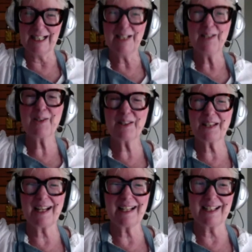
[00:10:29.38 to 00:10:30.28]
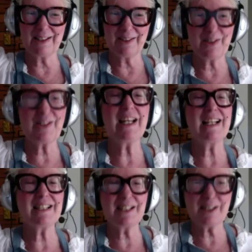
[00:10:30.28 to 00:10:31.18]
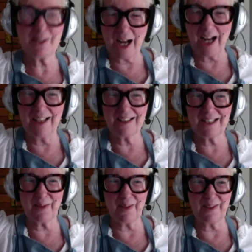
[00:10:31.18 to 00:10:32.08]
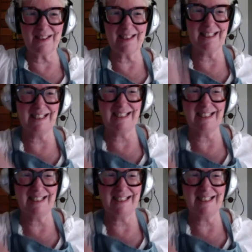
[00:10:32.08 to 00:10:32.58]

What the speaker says: Look at that girl. She has dance qualities.